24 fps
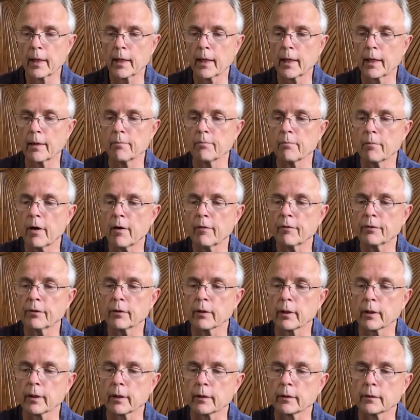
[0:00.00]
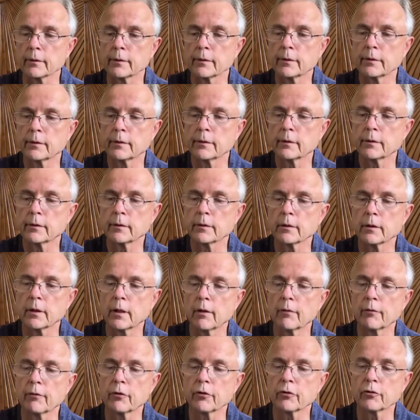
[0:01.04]
a muffling
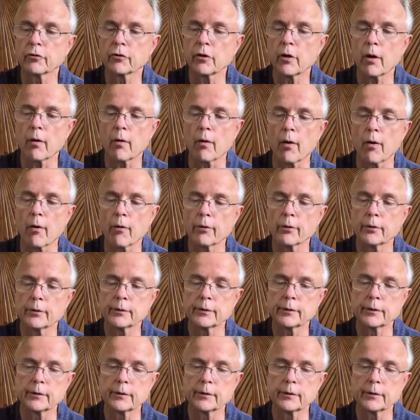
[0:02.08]
of the sorrow?